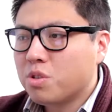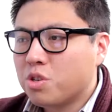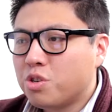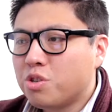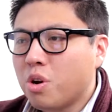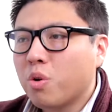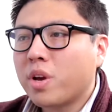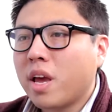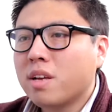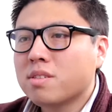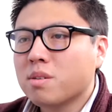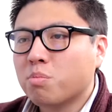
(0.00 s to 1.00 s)
to
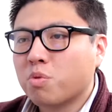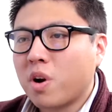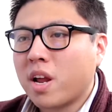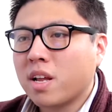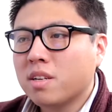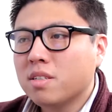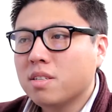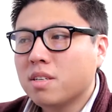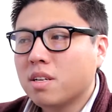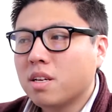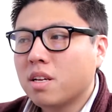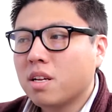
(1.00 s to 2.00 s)
showcase a brand
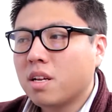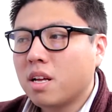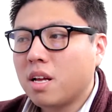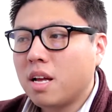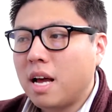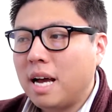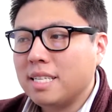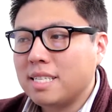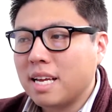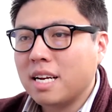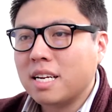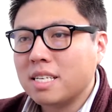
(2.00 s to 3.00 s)

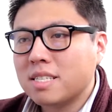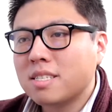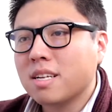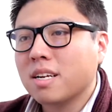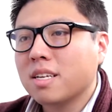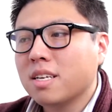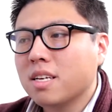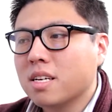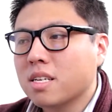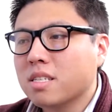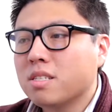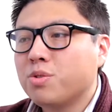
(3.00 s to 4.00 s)
identity study
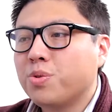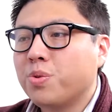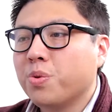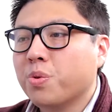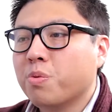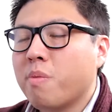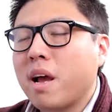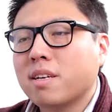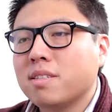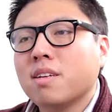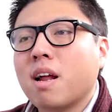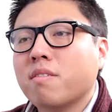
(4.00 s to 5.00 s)
is through
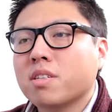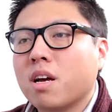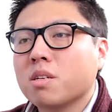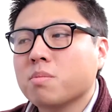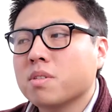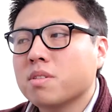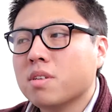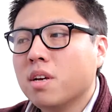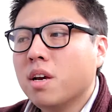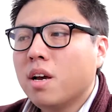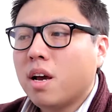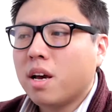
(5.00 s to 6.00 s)
magazine advertisements,
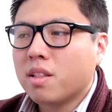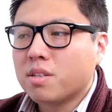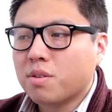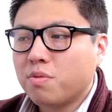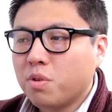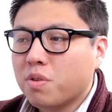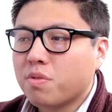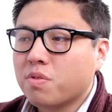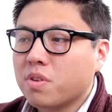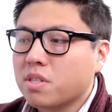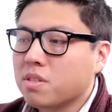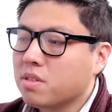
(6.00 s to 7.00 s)
and there's a few different
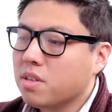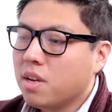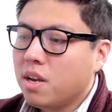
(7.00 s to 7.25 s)
reasons.